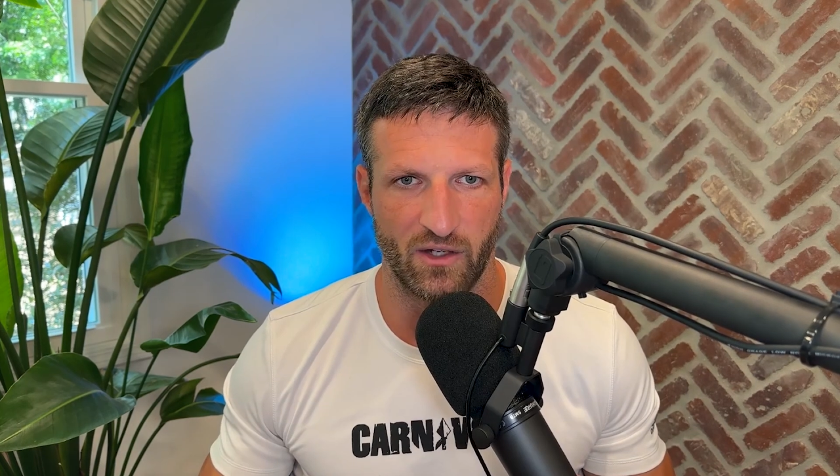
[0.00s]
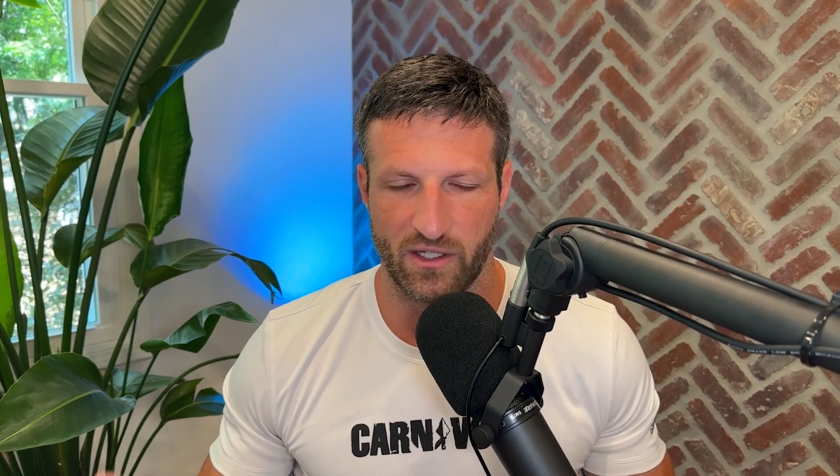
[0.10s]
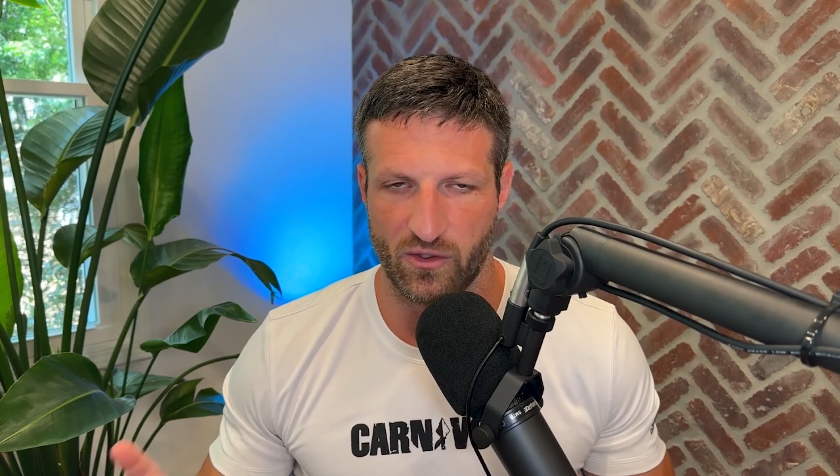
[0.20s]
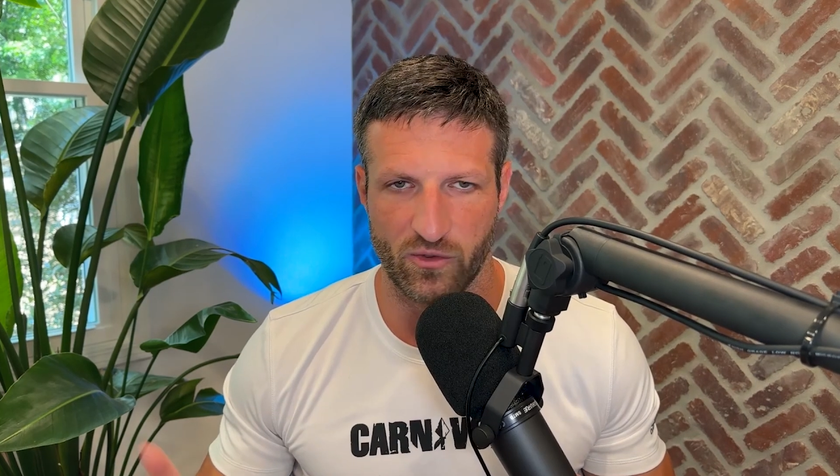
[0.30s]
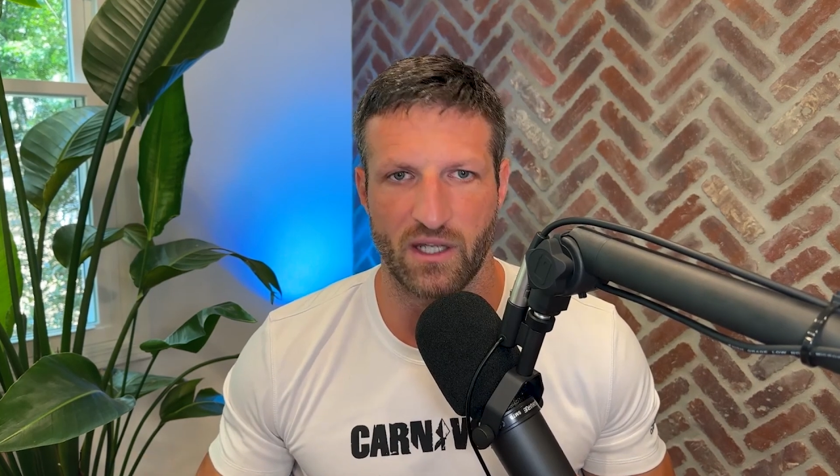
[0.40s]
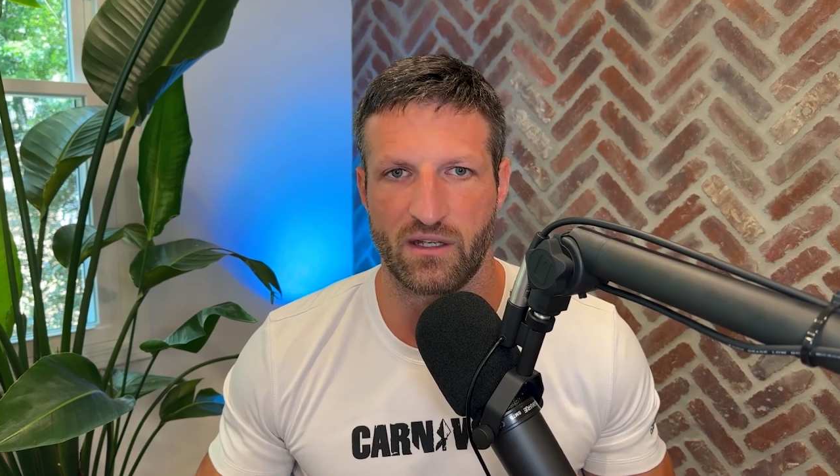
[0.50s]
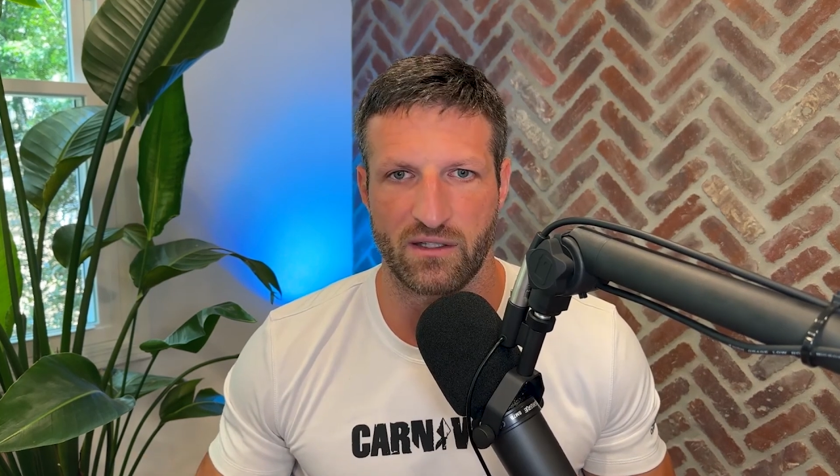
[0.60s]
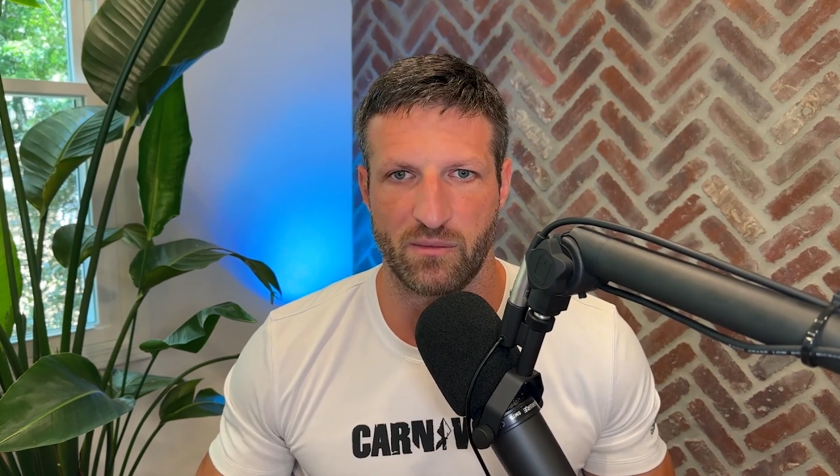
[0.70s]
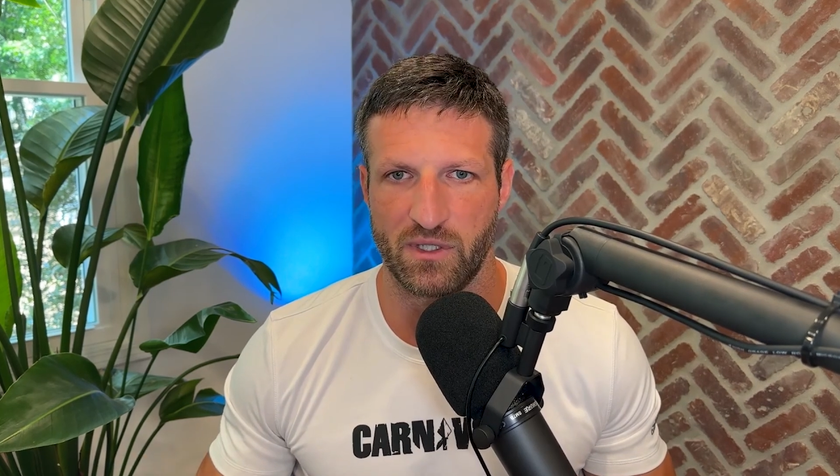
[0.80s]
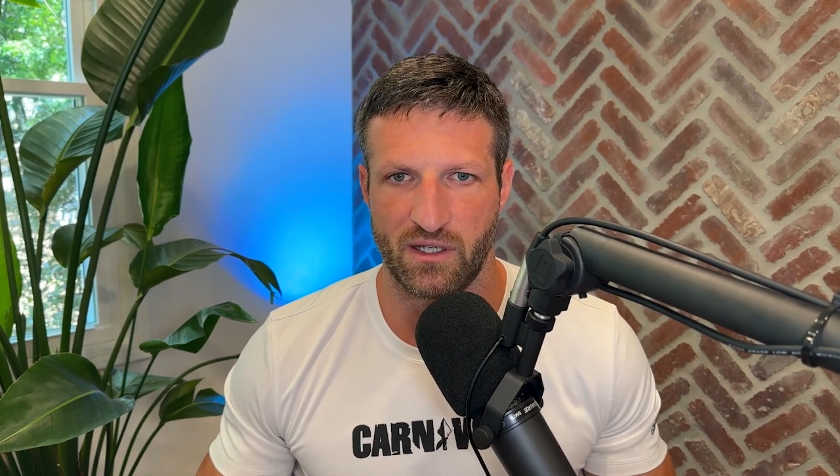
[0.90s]
They don't get
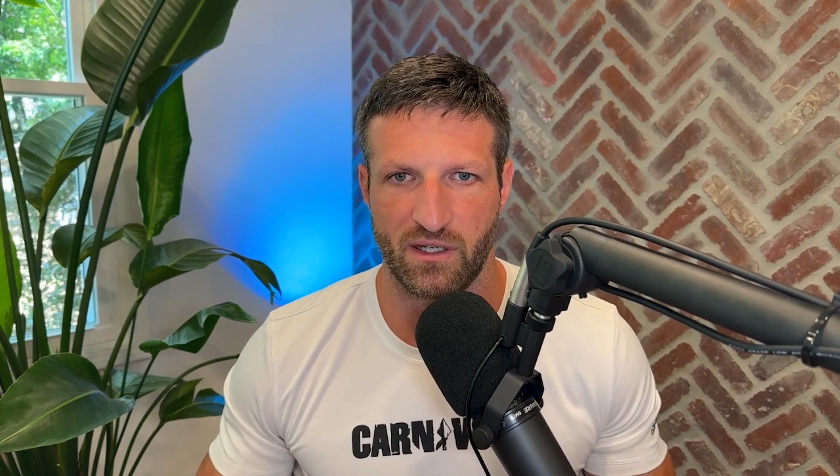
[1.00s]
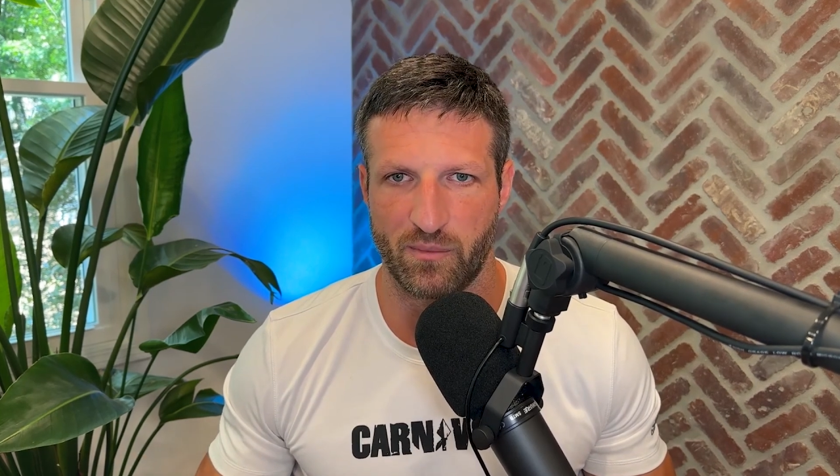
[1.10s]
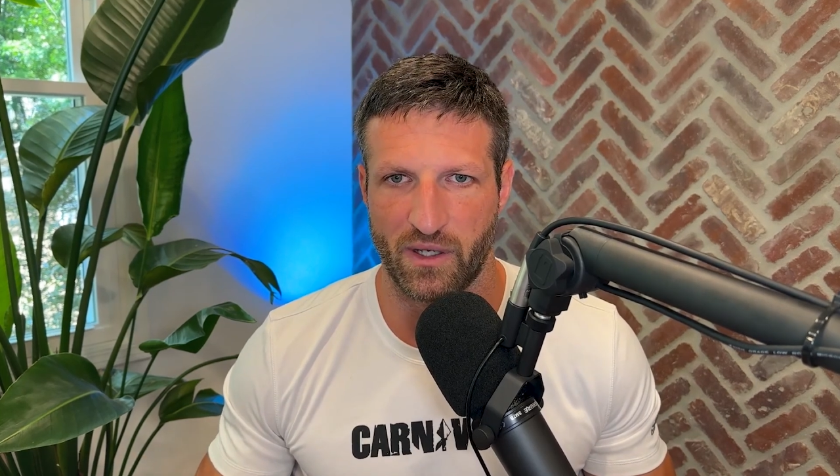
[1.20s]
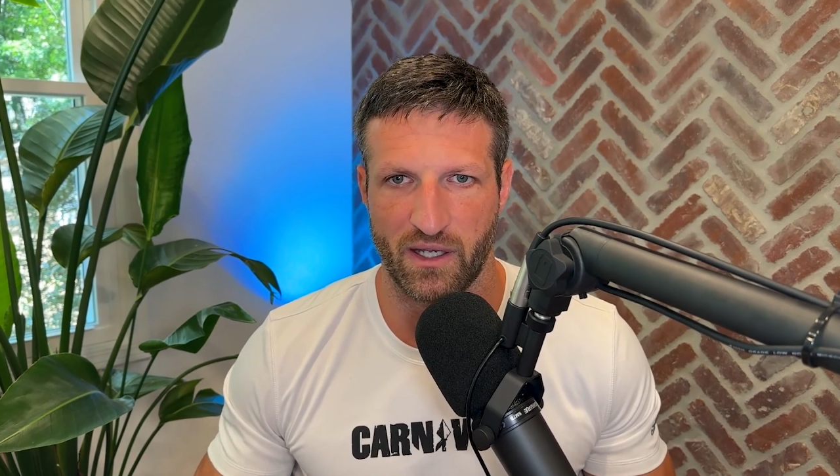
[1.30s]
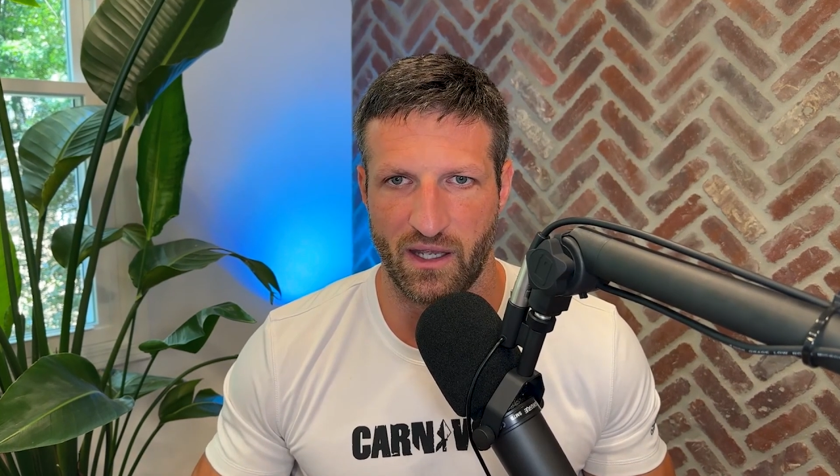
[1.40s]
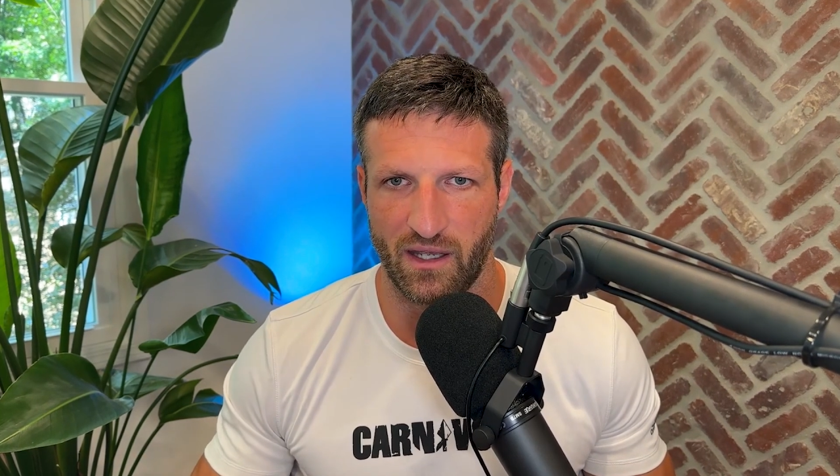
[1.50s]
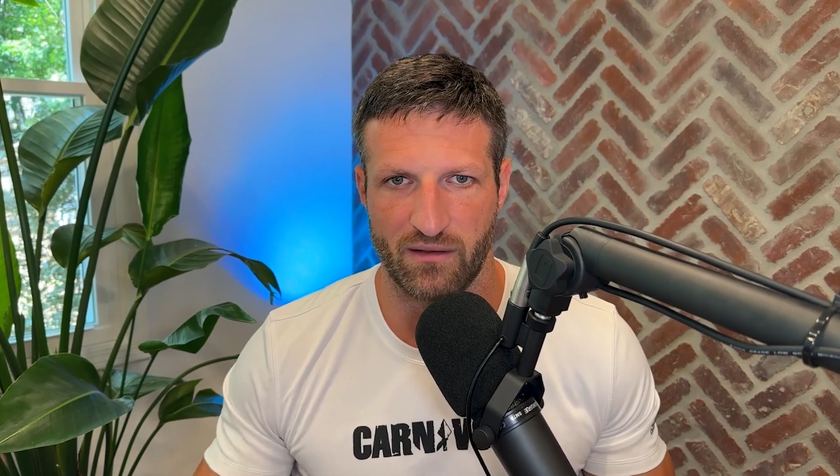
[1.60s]
intimidated by,